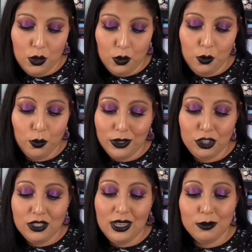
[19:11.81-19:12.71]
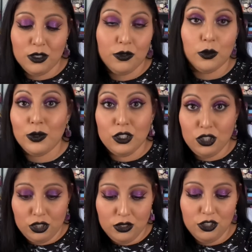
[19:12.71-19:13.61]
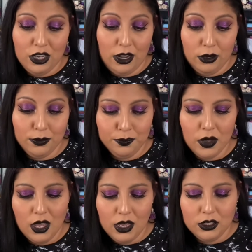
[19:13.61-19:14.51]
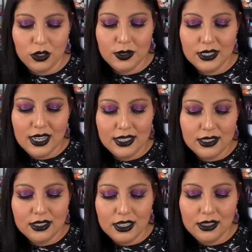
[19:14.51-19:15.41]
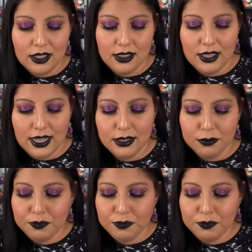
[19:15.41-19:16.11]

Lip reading: which name is for which shadow. So it's nice that they did that.